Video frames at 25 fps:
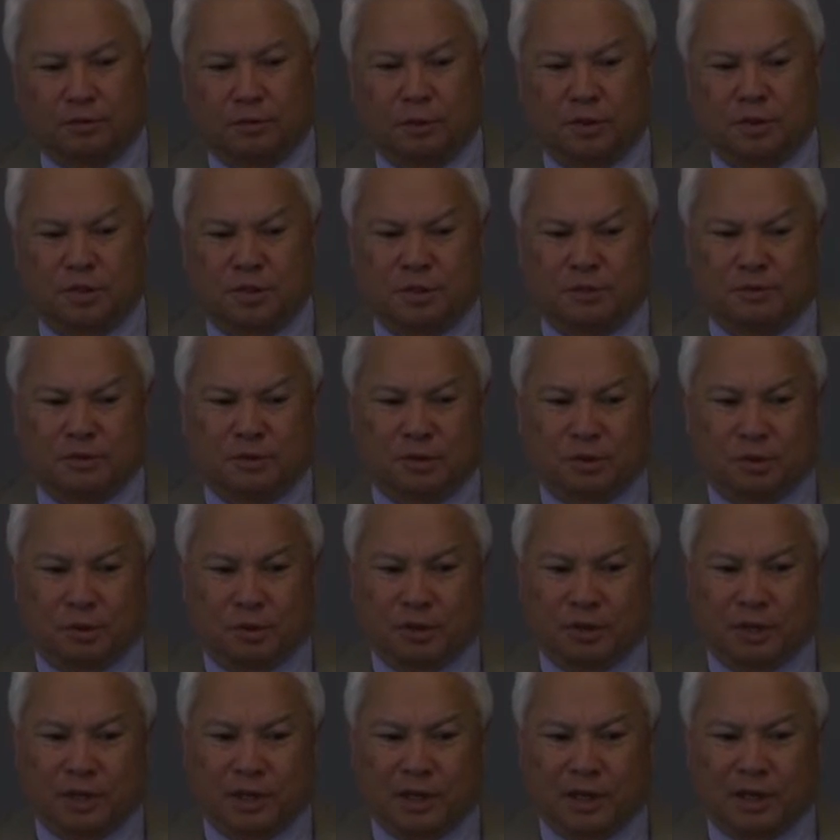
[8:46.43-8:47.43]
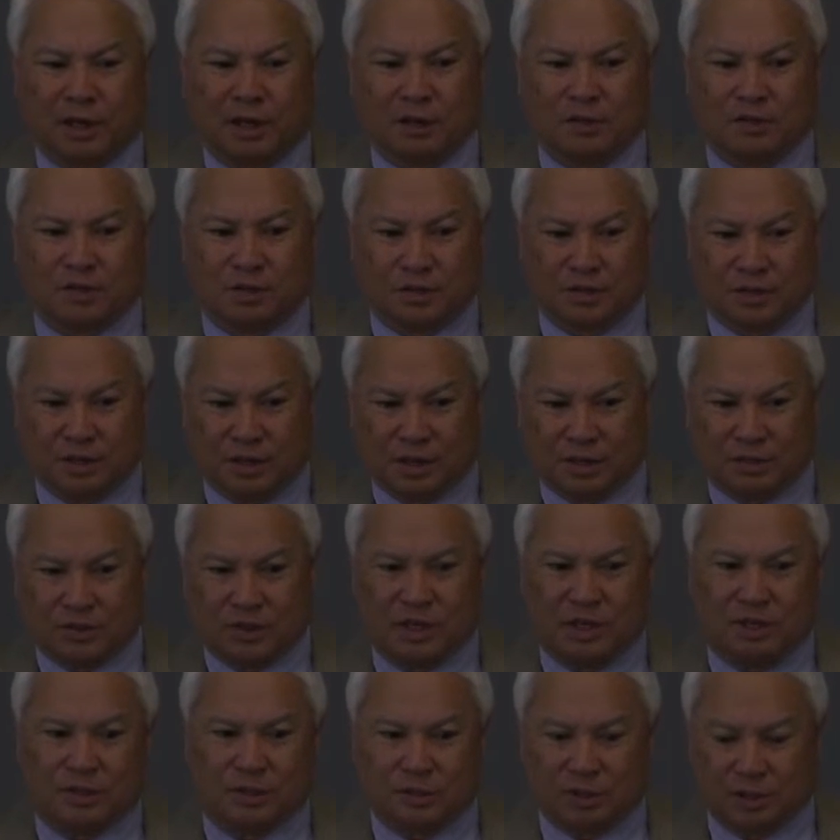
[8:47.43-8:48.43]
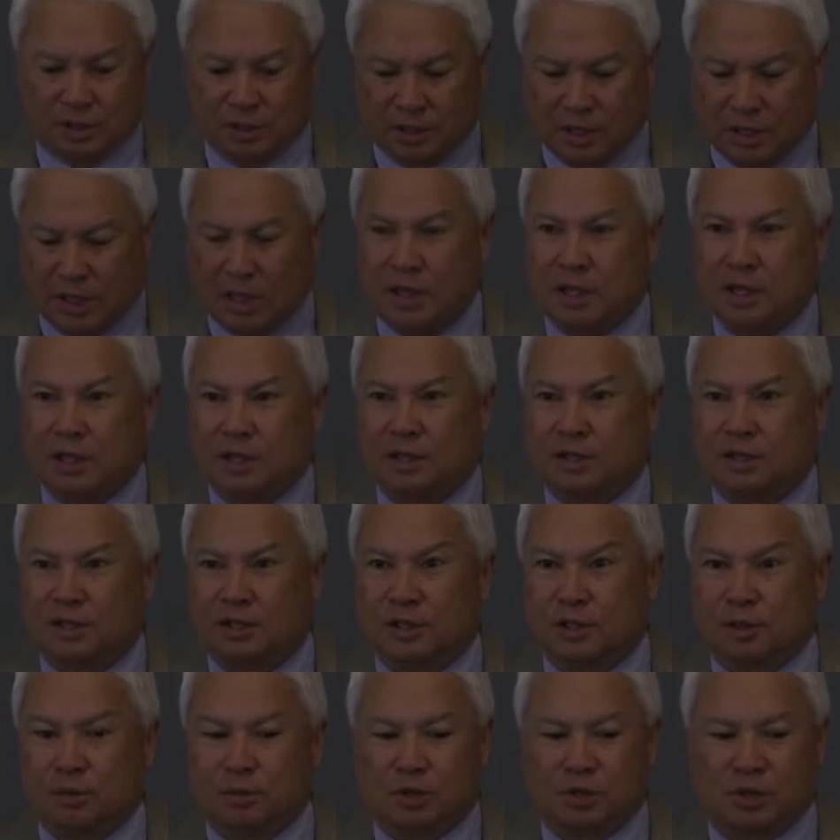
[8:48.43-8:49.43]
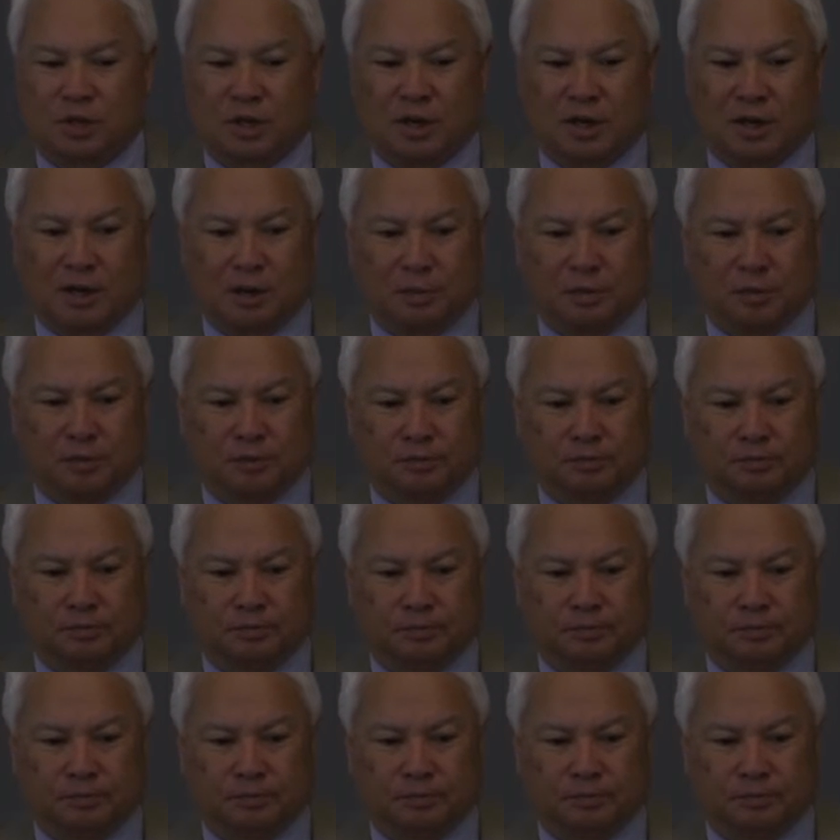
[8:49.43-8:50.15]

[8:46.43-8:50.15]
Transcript: forest inventory and analysis, and that's actually in, in Tim's shop.